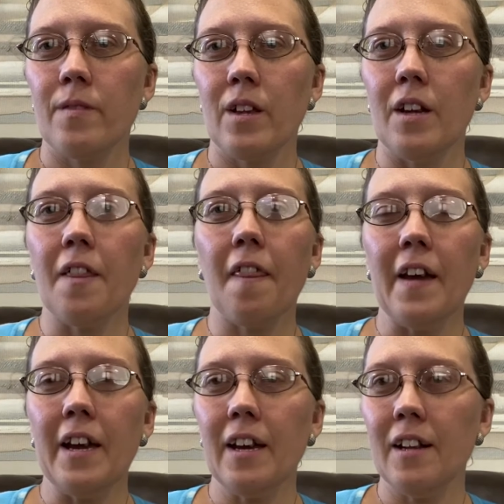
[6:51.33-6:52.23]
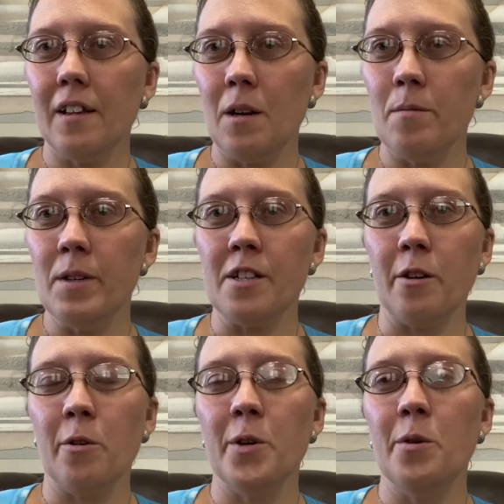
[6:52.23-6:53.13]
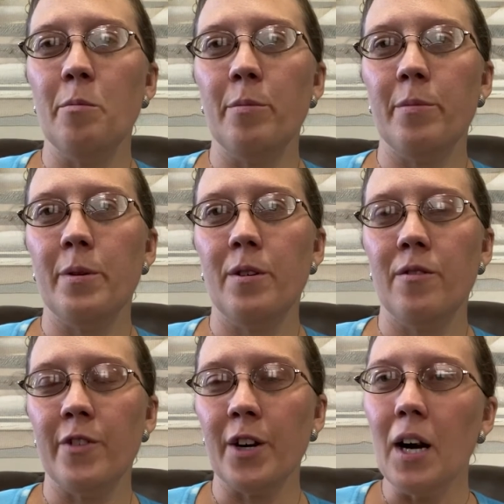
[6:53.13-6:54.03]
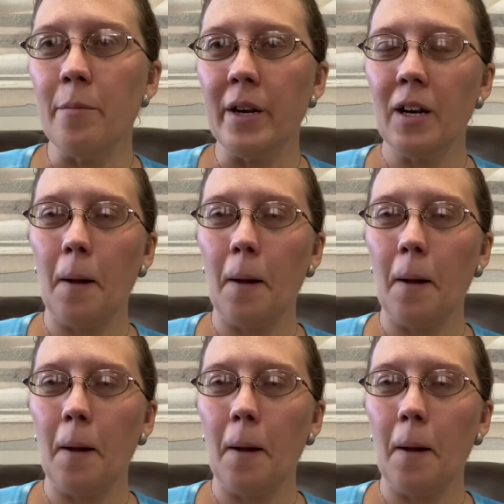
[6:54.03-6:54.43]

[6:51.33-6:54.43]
and thanking them as a group for coming.